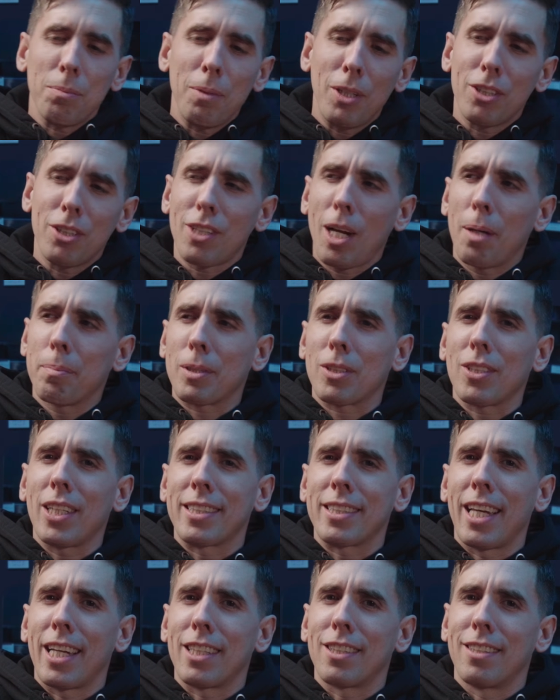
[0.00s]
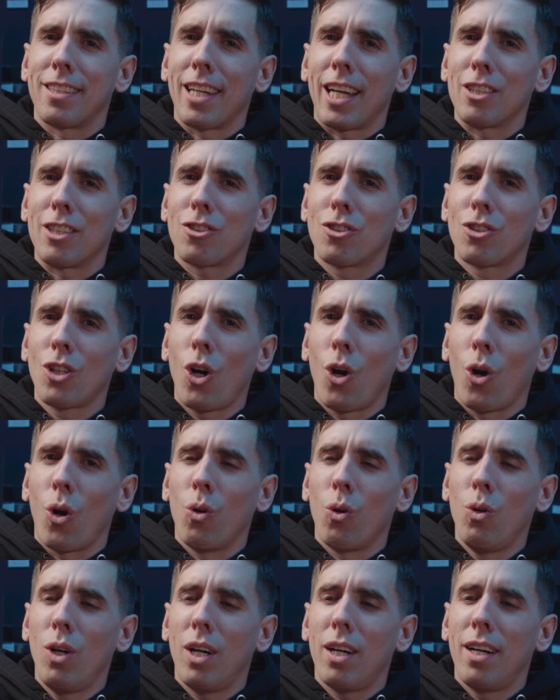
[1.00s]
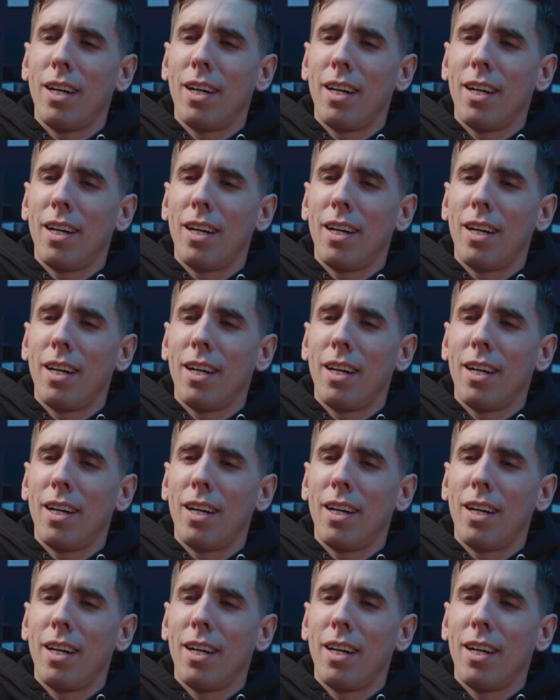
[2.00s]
some other topics like that today. So